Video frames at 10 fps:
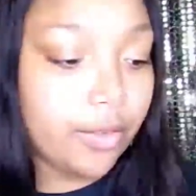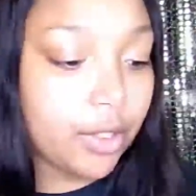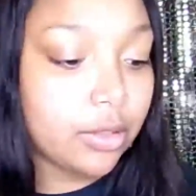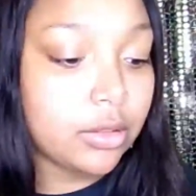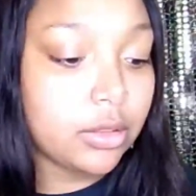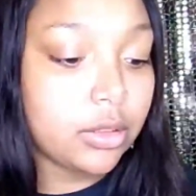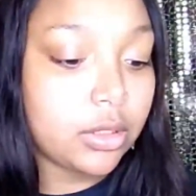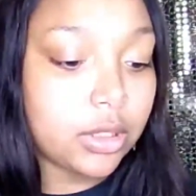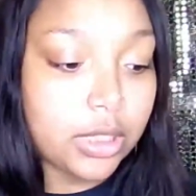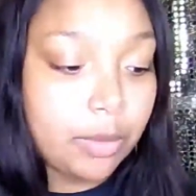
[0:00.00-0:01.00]
ever.
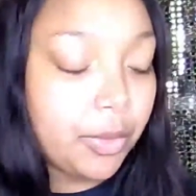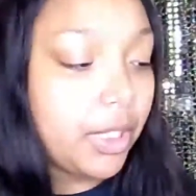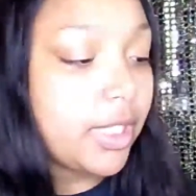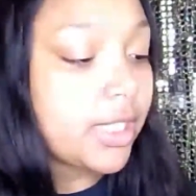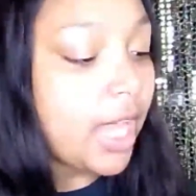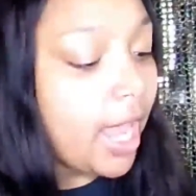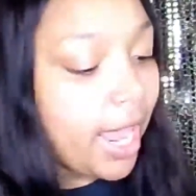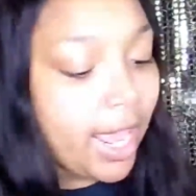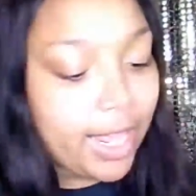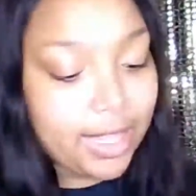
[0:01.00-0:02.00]
Simplest.
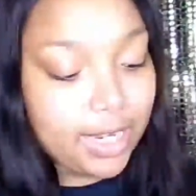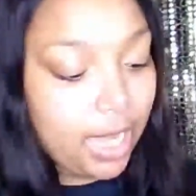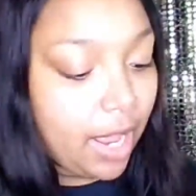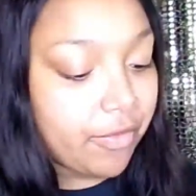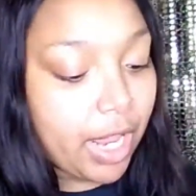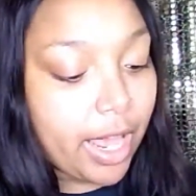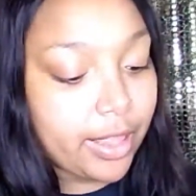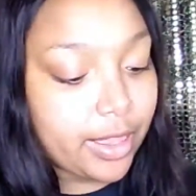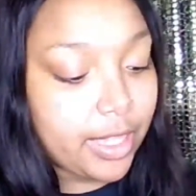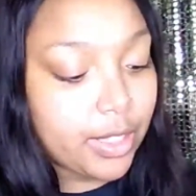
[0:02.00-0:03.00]
And then I've
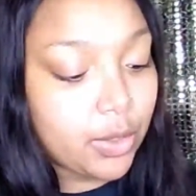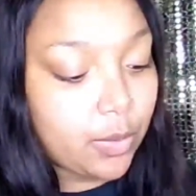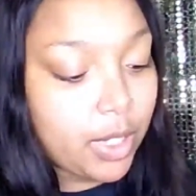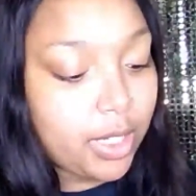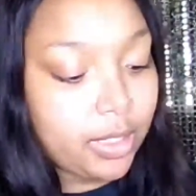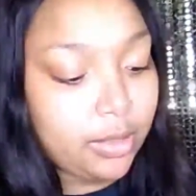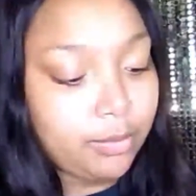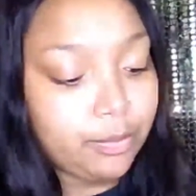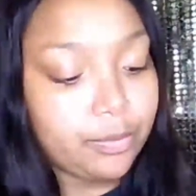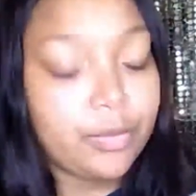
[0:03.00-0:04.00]
got this
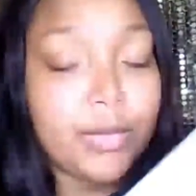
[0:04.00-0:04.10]
one,